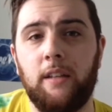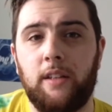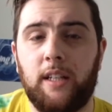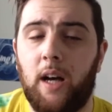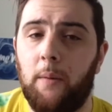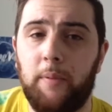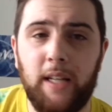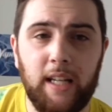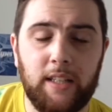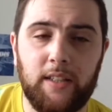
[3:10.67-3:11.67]
The
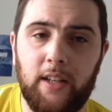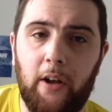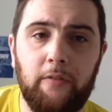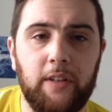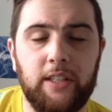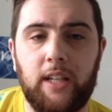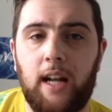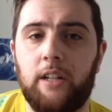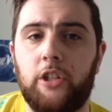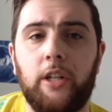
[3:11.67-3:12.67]
company itself has
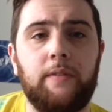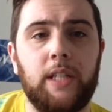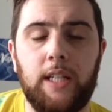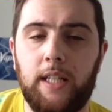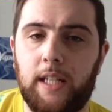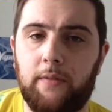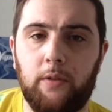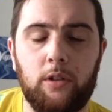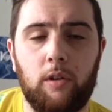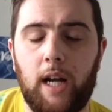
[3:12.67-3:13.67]
kind of shifted in
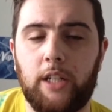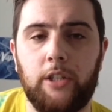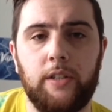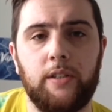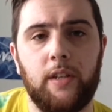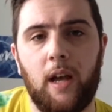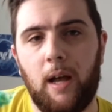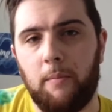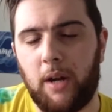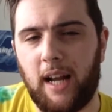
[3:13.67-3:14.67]
different directions,
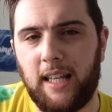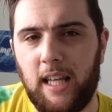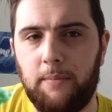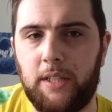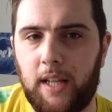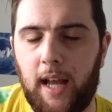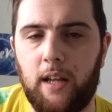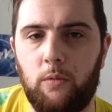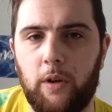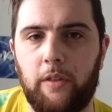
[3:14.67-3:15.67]
but I keep
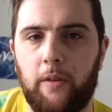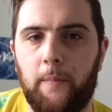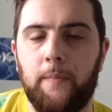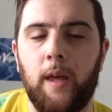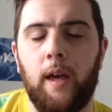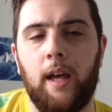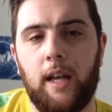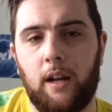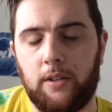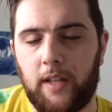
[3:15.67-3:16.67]
staying with them.
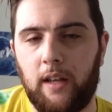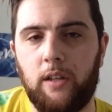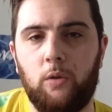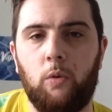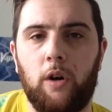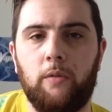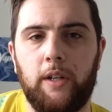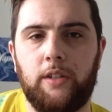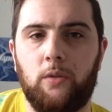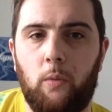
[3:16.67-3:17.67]
And I'll tell you one
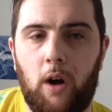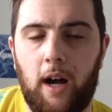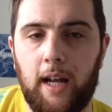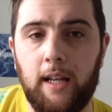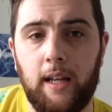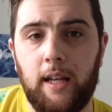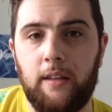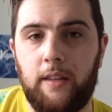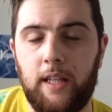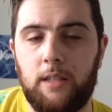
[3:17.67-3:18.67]
reason why.
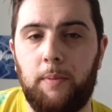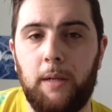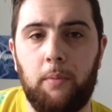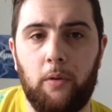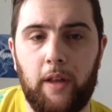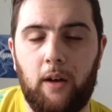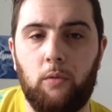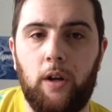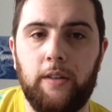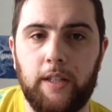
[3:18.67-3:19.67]
These people that
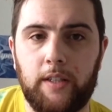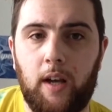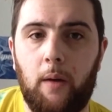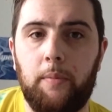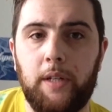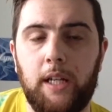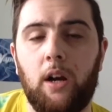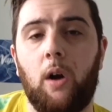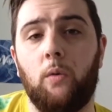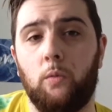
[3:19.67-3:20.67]
run this company
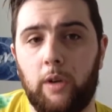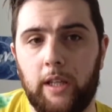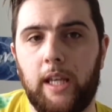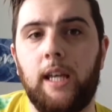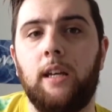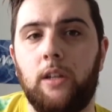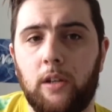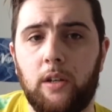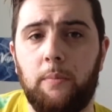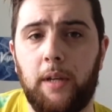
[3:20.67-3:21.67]
are really
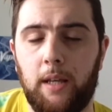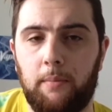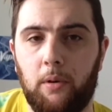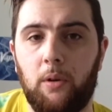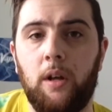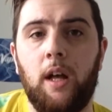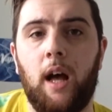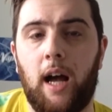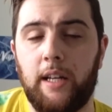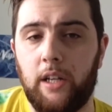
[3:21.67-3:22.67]
good people.
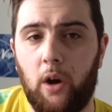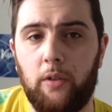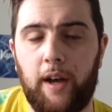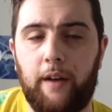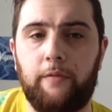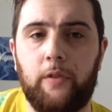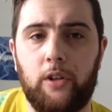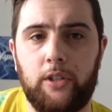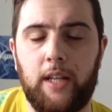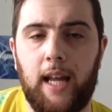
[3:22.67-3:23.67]
I know that
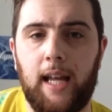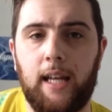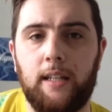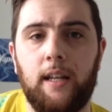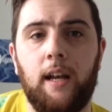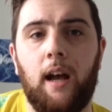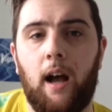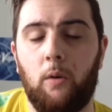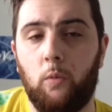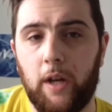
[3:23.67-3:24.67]
firsthand.
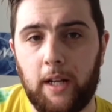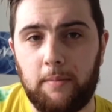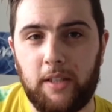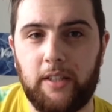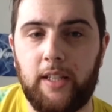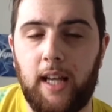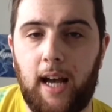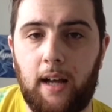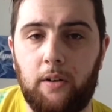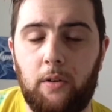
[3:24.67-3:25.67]
I went up to
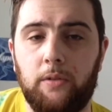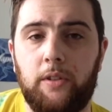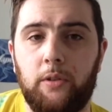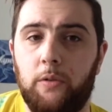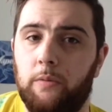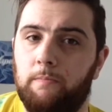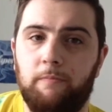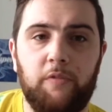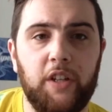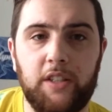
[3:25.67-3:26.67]
Seattle to
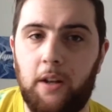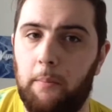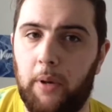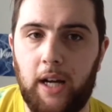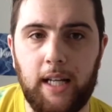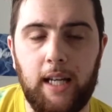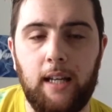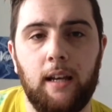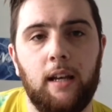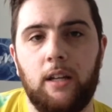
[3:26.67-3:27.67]
visit a
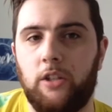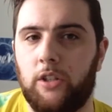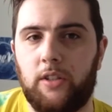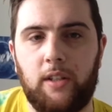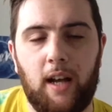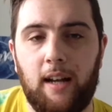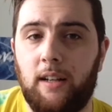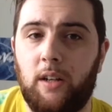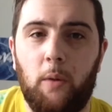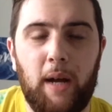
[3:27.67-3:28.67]
buddy, just kind
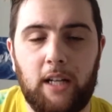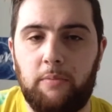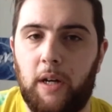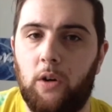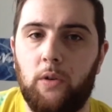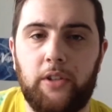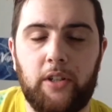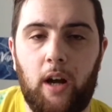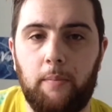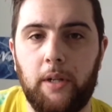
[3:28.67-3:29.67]
of go back to my old
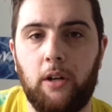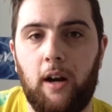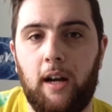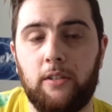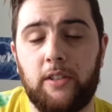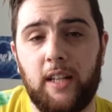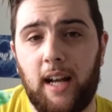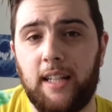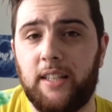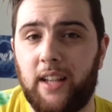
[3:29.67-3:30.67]
stomping grounds, and
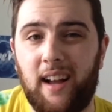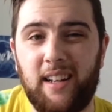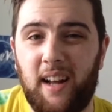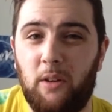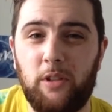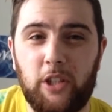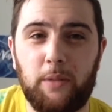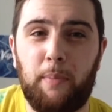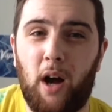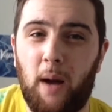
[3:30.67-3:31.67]
I decided I would
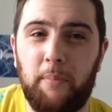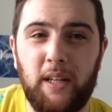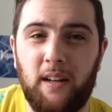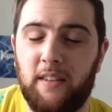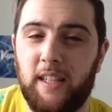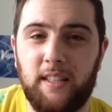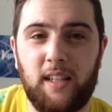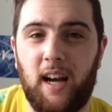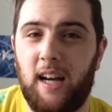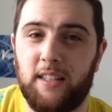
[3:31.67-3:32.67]
just pop in on these
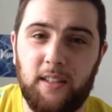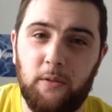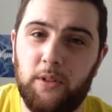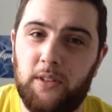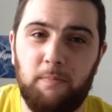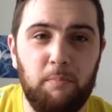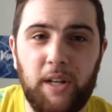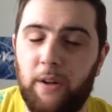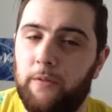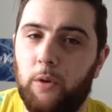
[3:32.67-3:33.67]
guys. It was
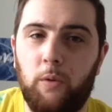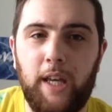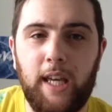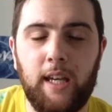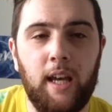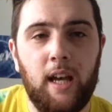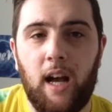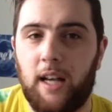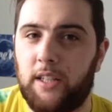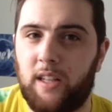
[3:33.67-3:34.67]
middle of the week.
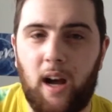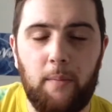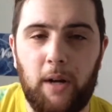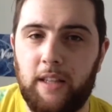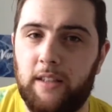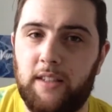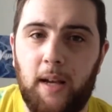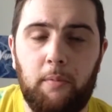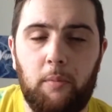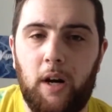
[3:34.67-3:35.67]
I stopped by the
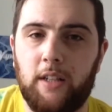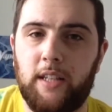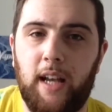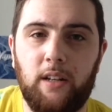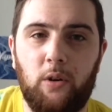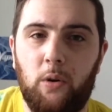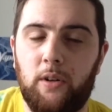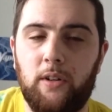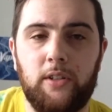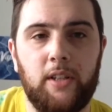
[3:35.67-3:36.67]
Zamplebox
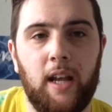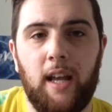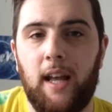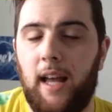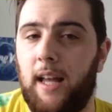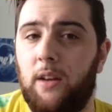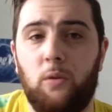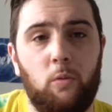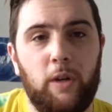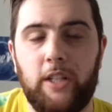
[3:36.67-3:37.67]
headquarters,
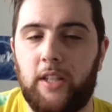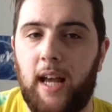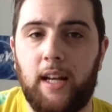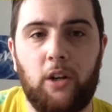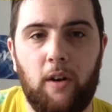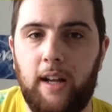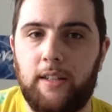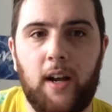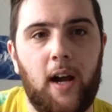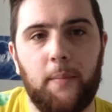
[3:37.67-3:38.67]
and we just had a great
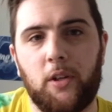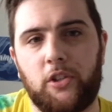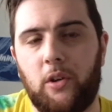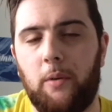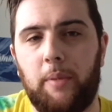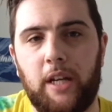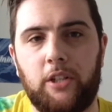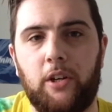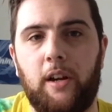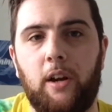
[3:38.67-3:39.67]
time. I'll show a
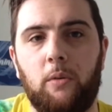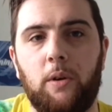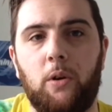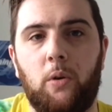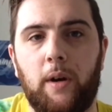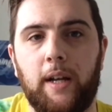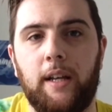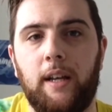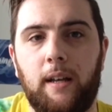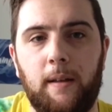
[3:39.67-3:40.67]
picture here real quick.